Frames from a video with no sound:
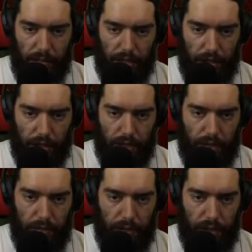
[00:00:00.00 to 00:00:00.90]
sure you
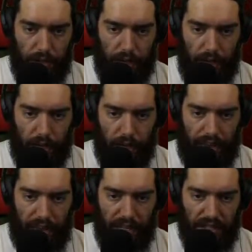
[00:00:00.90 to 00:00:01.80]
keep your ads